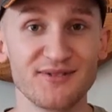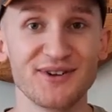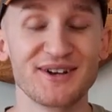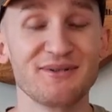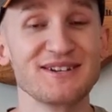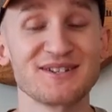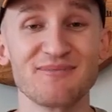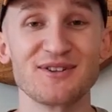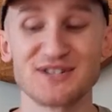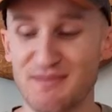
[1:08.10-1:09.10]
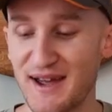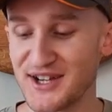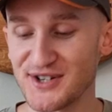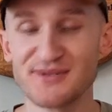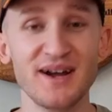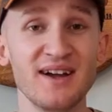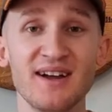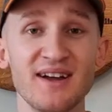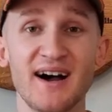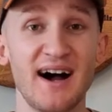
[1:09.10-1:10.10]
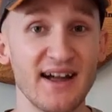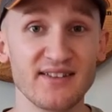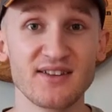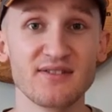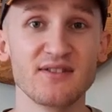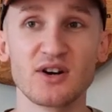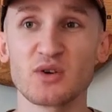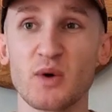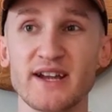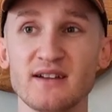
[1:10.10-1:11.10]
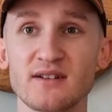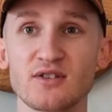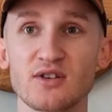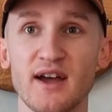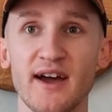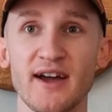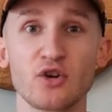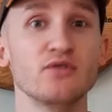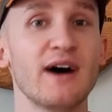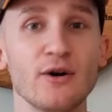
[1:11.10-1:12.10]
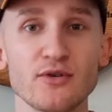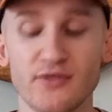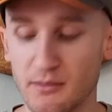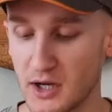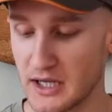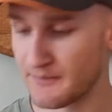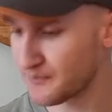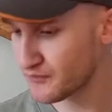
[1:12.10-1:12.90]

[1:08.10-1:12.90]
really quite something special, and they're quite uh, good value for money.